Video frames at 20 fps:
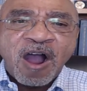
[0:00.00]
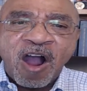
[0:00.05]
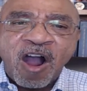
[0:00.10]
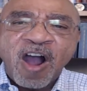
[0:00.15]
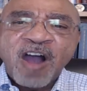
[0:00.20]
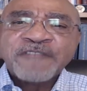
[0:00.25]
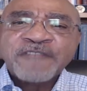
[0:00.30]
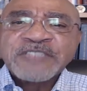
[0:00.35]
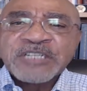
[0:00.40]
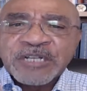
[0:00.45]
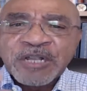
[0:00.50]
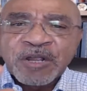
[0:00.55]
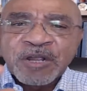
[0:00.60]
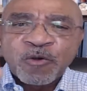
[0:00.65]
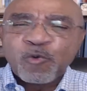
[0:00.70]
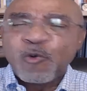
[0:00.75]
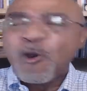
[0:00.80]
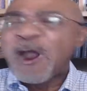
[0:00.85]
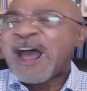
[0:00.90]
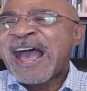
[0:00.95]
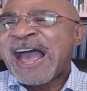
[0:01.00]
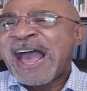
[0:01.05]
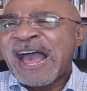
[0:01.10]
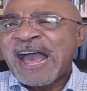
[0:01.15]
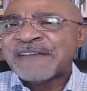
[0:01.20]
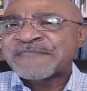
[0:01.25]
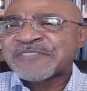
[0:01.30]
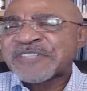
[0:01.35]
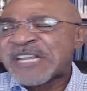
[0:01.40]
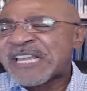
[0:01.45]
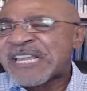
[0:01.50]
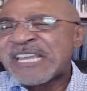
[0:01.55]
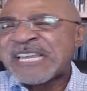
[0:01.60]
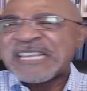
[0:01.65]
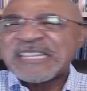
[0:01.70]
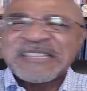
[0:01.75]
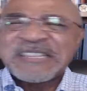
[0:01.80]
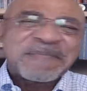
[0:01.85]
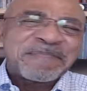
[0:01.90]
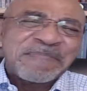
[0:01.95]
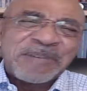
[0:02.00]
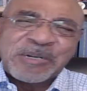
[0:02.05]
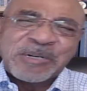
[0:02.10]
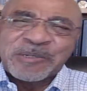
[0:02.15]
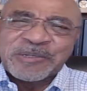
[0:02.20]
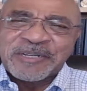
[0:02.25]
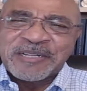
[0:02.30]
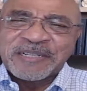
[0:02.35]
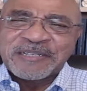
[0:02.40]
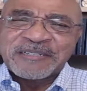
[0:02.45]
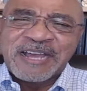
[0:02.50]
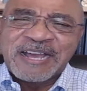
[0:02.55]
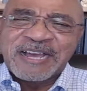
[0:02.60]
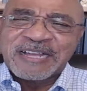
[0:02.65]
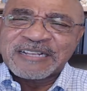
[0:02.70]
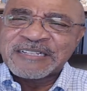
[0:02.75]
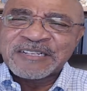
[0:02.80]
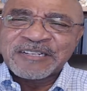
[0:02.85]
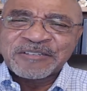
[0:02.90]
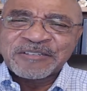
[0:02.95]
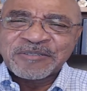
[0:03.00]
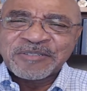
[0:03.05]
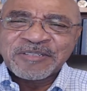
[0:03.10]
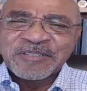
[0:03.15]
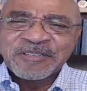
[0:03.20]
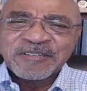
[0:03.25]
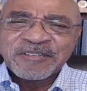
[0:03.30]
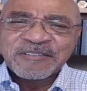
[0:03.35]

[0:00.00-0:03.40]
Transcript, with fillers: often arrives in the morning. Hallelujah.